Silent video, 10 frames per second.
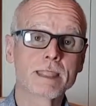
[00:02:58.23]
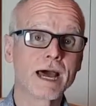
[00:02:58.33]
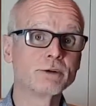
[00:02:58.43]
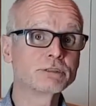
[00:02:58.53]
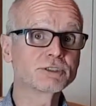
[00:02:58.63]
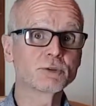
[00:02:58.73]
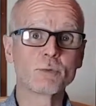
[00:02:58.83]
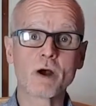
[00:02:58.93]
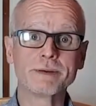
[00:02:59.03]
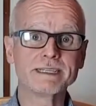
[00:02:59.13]
And also on the
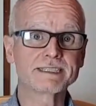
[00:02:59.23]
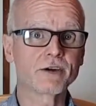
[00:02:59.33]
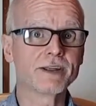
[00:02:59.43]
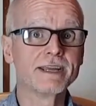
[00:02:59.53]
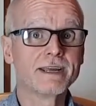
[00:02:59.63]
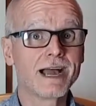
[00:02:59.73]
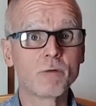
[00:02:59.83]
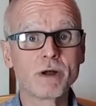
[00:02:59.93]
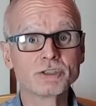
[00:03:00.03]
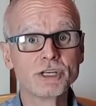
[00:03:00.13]
wellbeing side, how
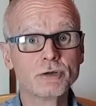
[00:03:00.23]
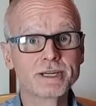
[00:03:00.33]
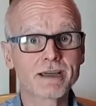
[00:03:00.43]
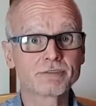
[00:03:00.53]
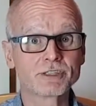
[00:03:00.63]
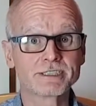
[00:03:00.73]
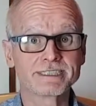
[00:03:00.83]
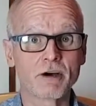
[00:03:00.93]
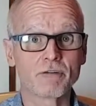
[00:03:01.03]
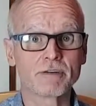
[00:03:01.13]
well do you look after
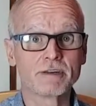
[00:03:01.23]
yourself?